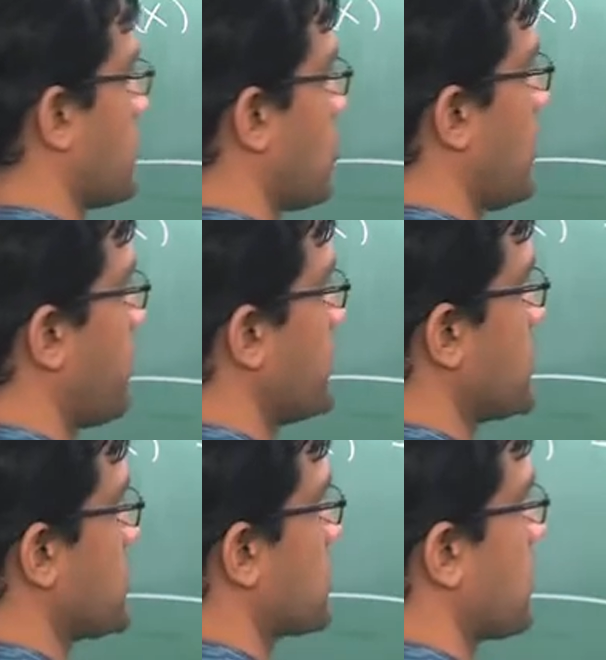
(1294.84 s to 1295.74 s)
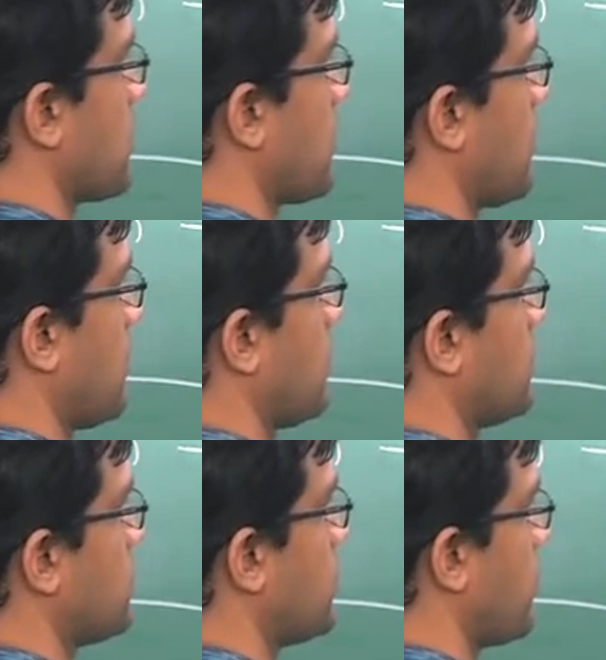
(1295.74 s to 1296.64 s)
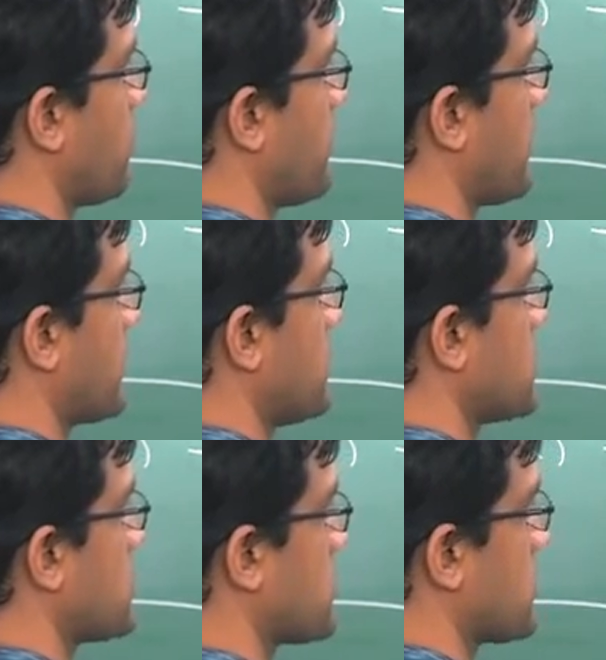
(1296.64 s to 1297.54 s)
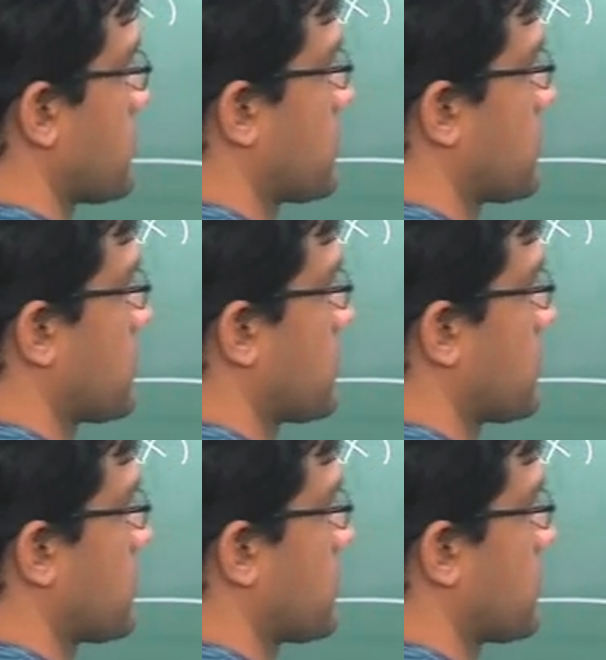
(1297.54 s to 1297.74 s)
So let me just think of it like this.